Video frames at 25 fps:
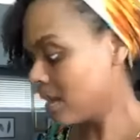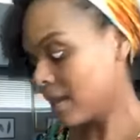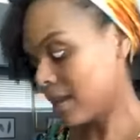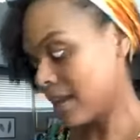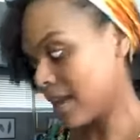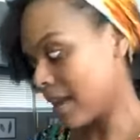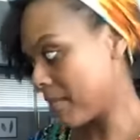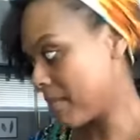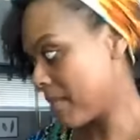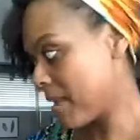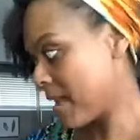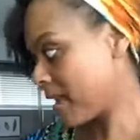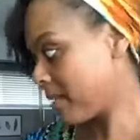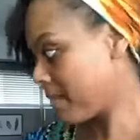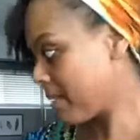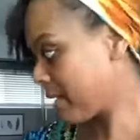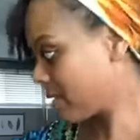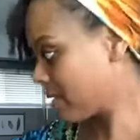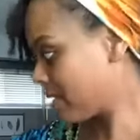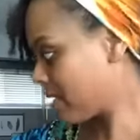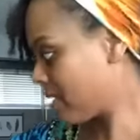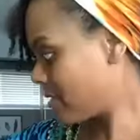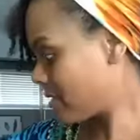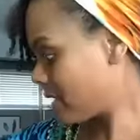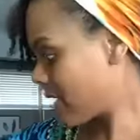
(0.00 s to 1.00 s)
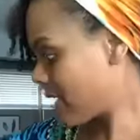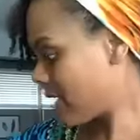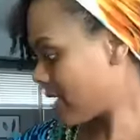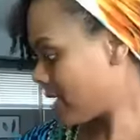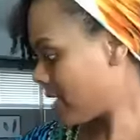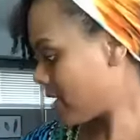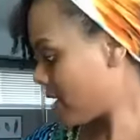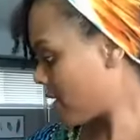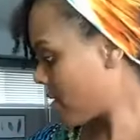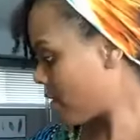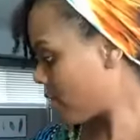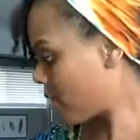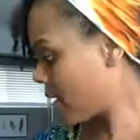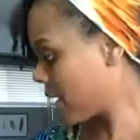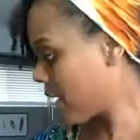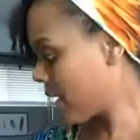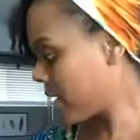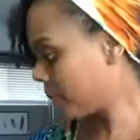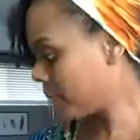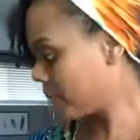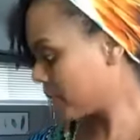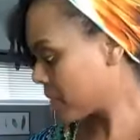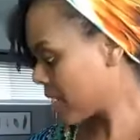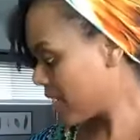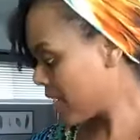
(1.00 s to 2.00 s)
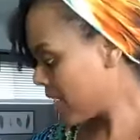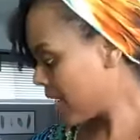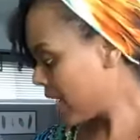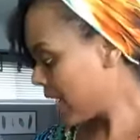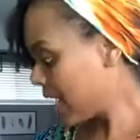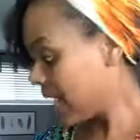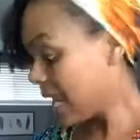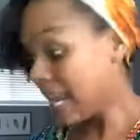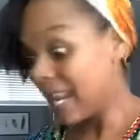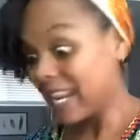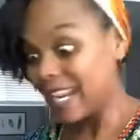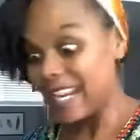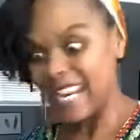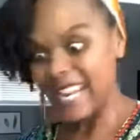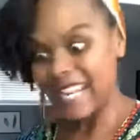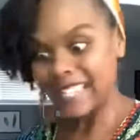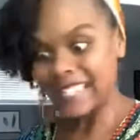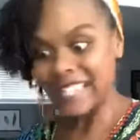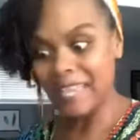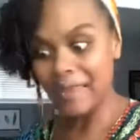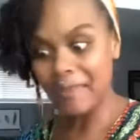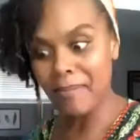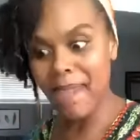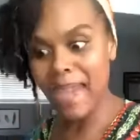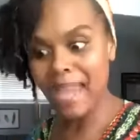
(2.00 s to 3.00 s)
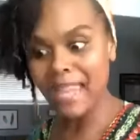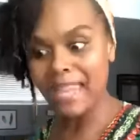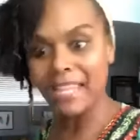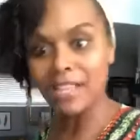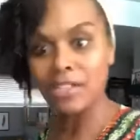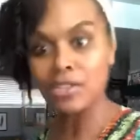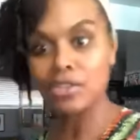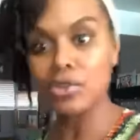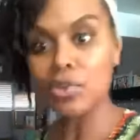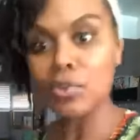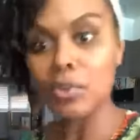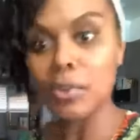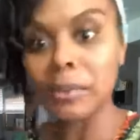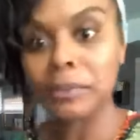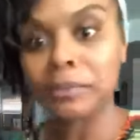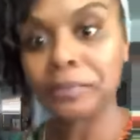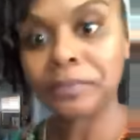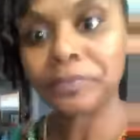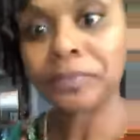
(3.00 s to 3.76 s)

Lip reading: Got mad about that thing. Okay, let's get back into it.